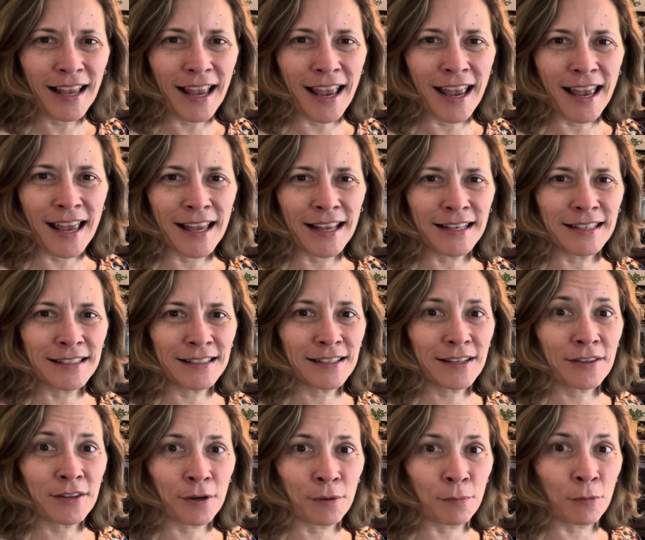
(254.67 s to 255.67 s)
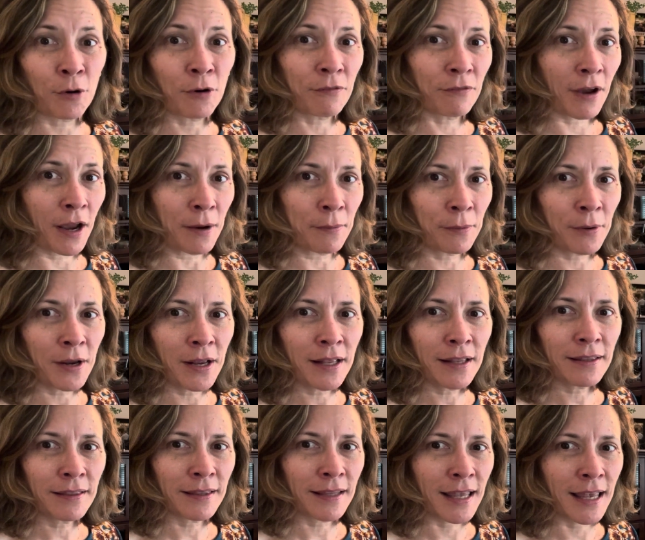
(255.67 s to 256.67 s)
And they're more
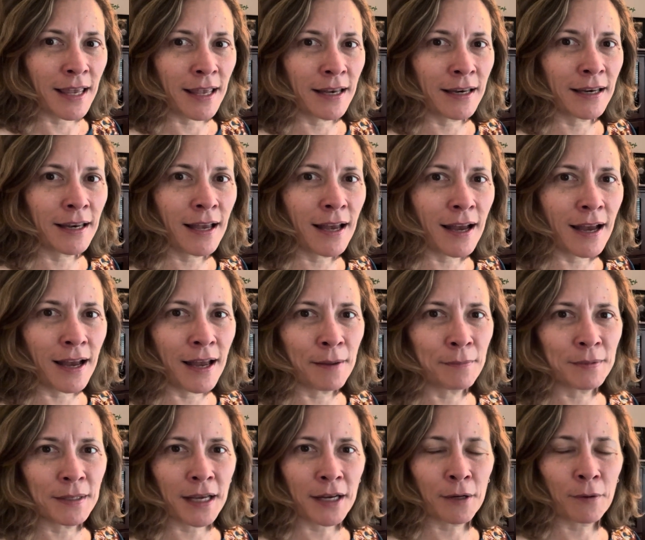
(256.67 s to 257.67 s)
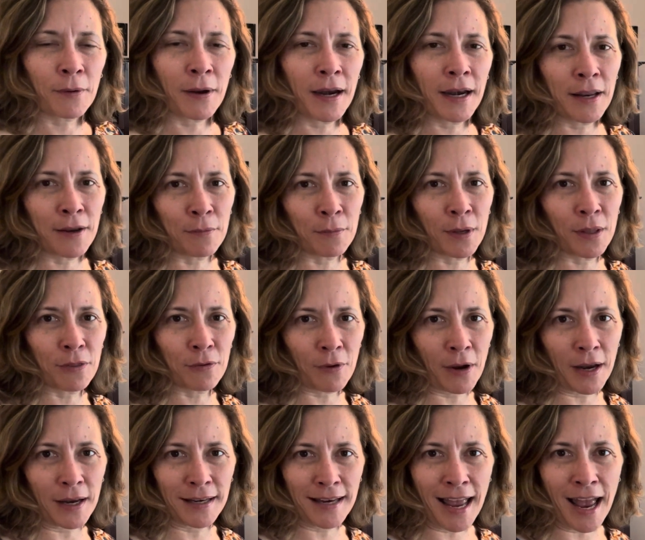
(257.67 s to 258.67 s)
vibrant than I'm decorating with
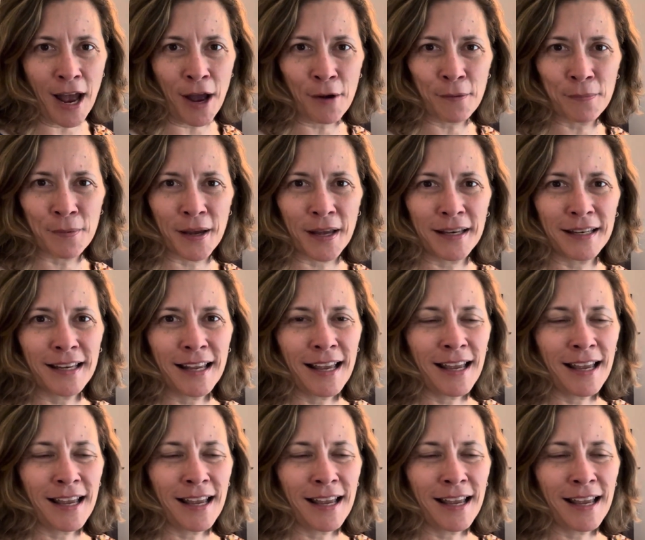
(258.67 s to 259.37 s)
right now, but